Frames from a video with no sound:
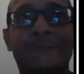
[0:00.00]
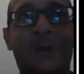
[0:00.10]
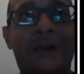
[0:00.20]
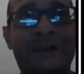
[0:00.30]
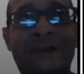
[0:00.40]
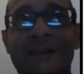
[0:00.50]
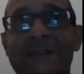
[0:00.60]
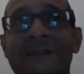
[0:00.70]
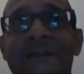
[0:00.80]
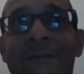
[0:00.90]
I think
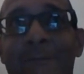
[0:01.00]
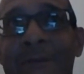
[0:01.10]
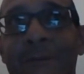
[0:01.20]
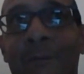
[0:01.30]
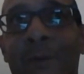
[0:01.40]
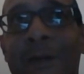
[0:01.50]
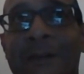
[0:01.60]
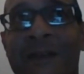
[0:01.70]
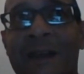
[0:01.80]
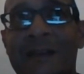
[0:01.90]
he's going to be the
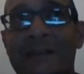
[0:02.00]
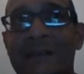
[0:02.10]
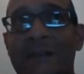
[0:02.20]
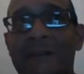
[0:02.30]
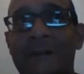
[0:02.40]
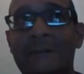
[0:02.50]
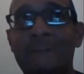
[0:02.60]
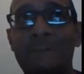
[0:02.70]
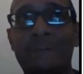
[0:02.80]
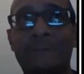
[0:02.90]
one that is going to
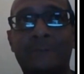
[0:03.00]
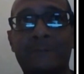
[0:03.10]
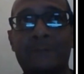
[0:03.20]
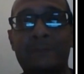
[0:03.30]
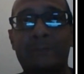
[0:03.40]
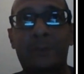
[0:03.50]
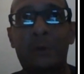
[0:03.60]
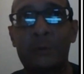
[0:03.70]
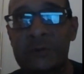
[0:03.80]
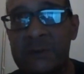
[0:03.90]

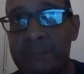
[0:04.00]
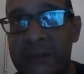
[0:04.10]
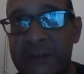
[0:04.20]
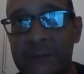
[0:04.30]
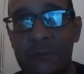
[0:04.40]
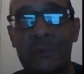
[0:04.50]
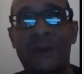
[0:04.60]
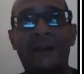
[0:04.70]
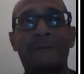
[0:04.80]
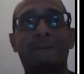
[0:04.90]
pose the biggest threat.